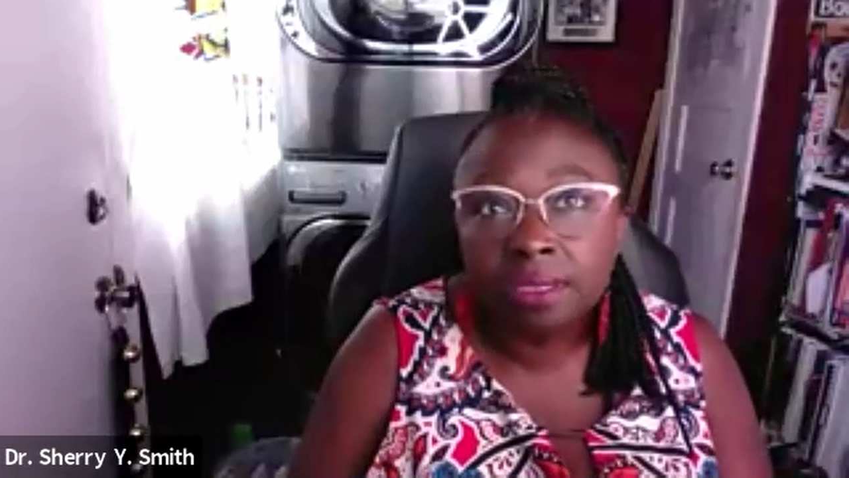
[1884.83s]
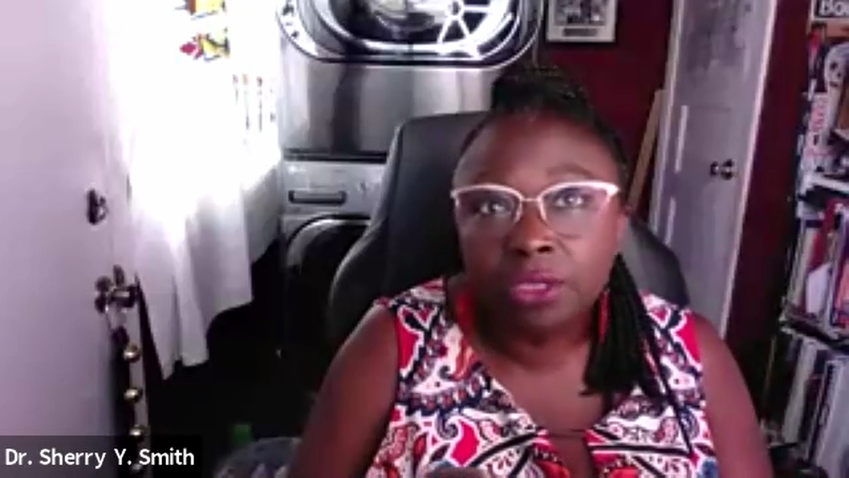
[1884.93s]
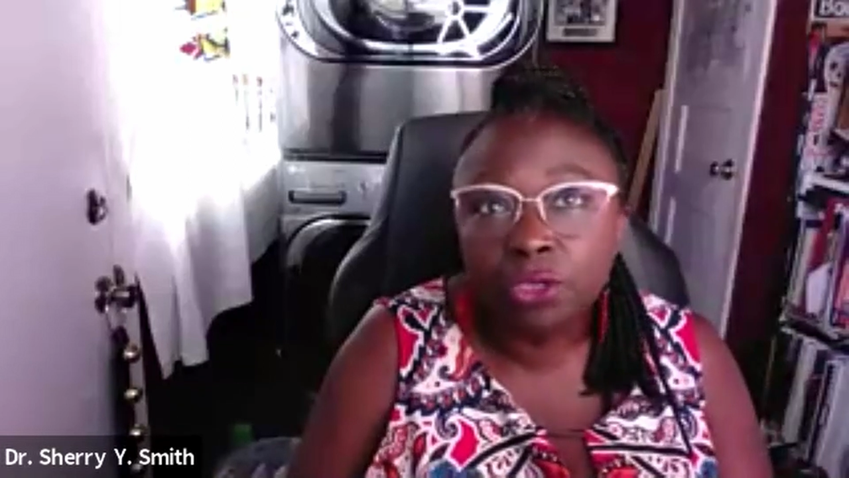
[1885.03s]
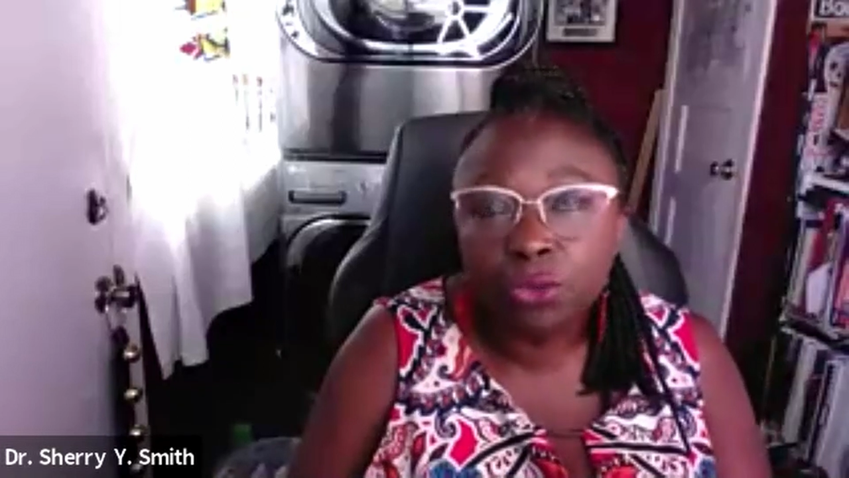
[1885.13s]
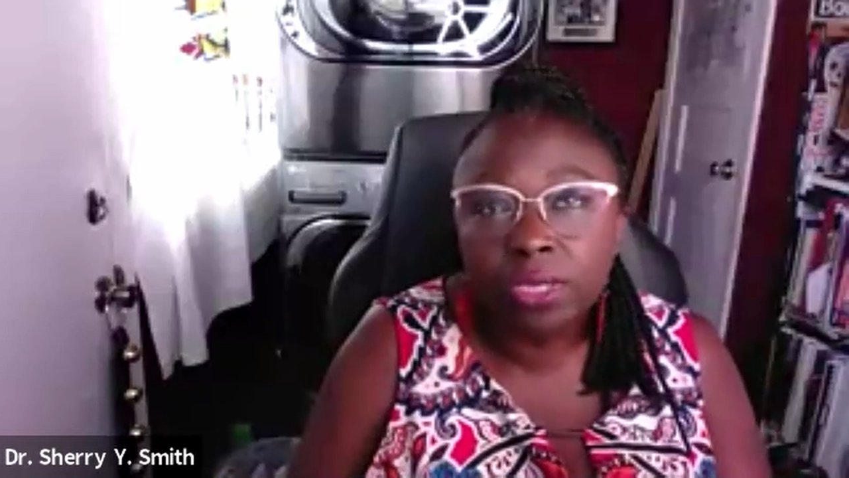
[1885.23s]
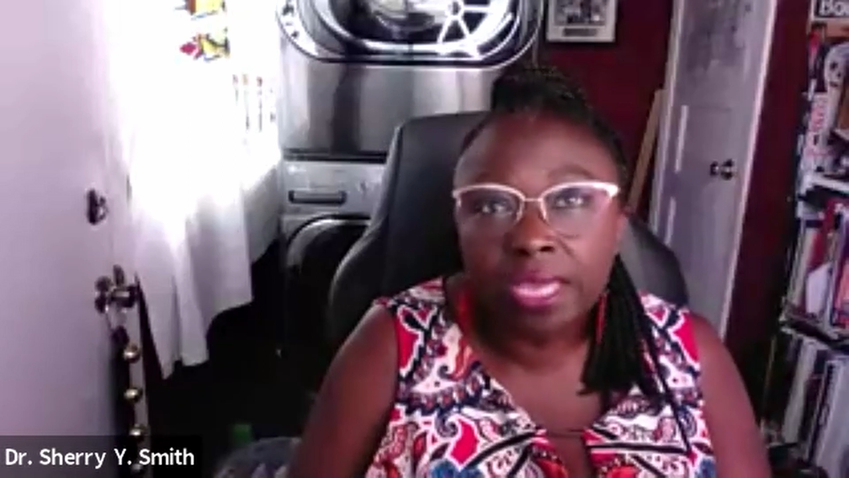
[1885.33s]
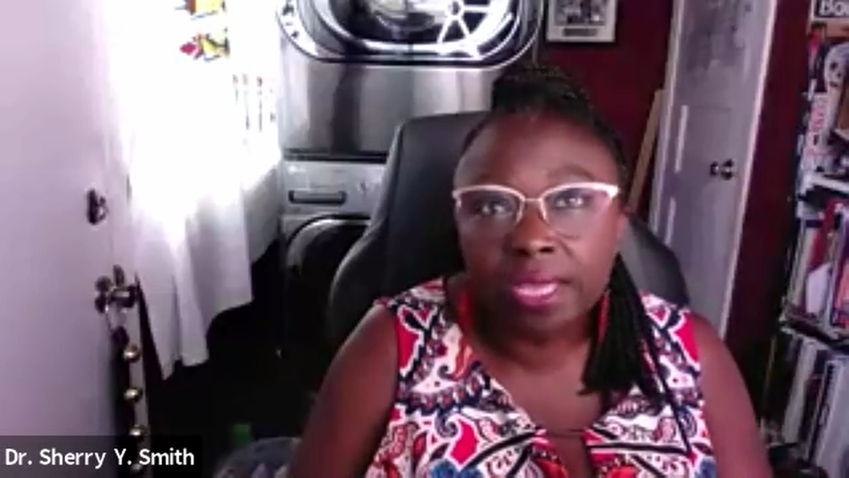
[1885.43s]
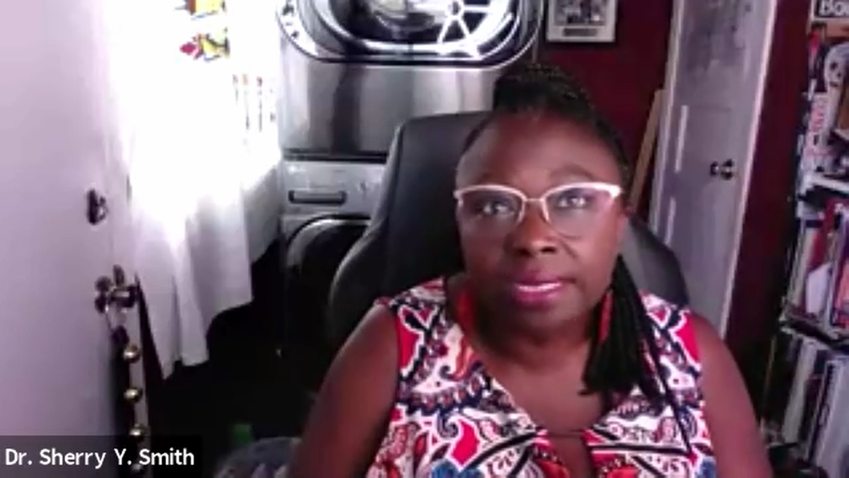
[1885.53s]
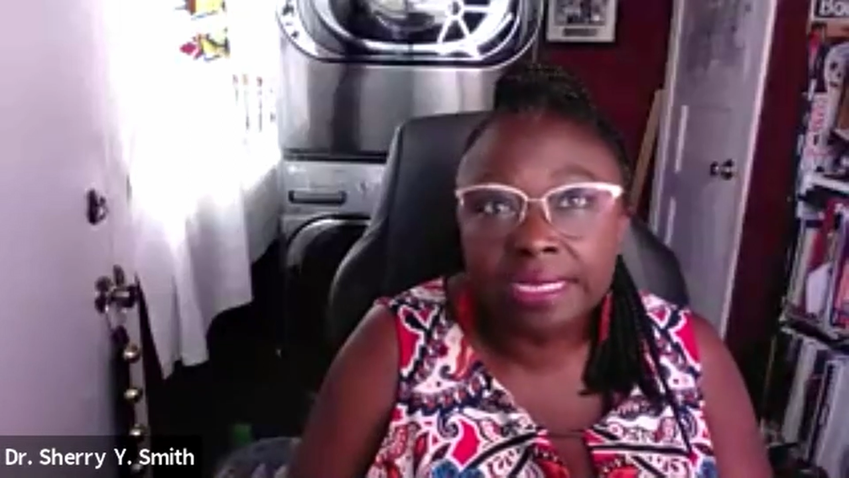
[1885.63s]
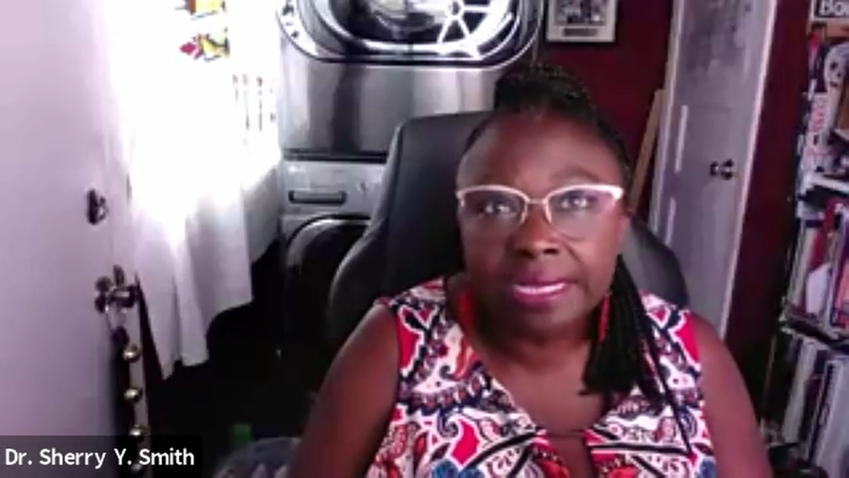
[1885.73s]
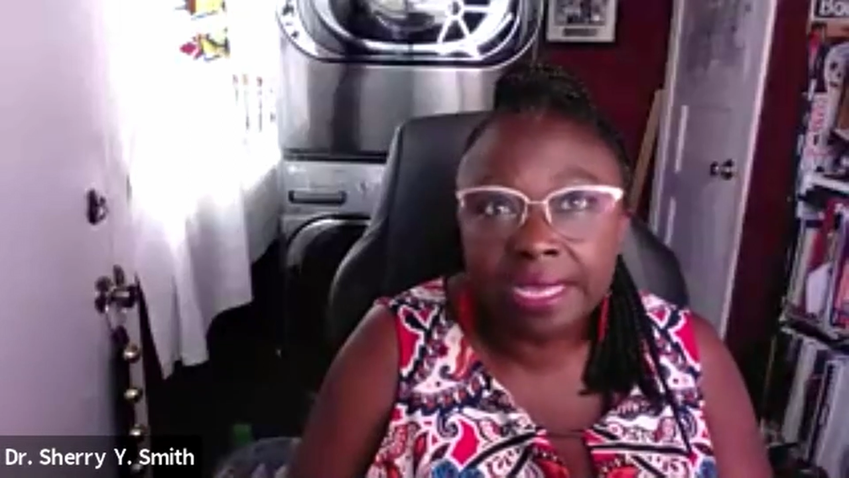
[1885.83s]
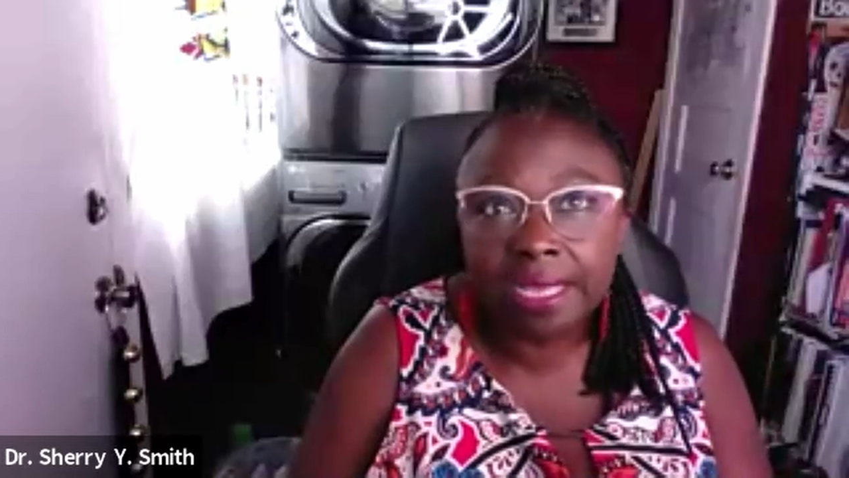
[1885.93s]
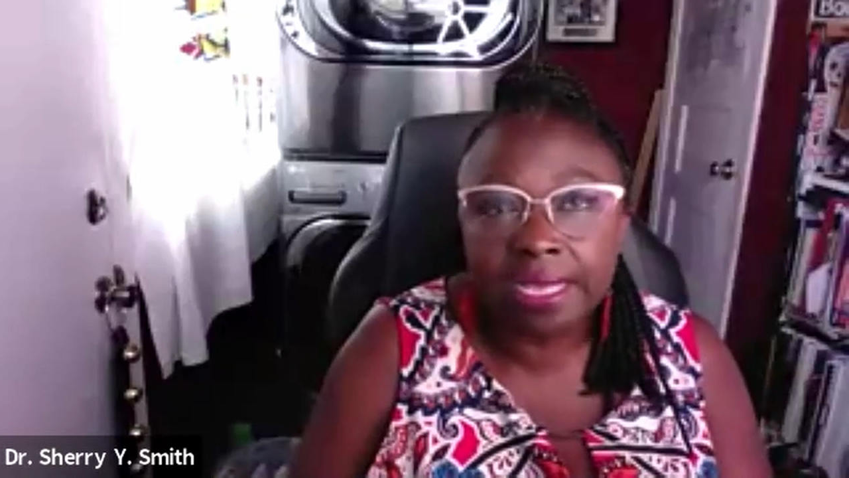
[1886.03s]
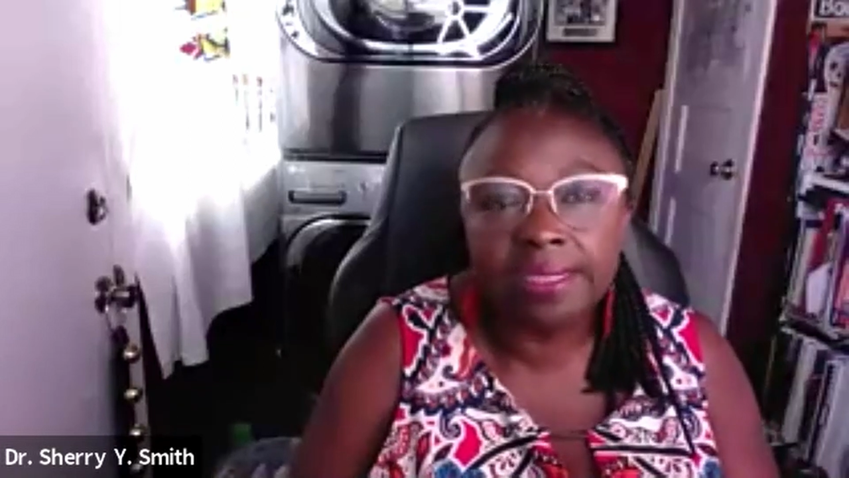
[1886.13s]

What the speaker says: you can get,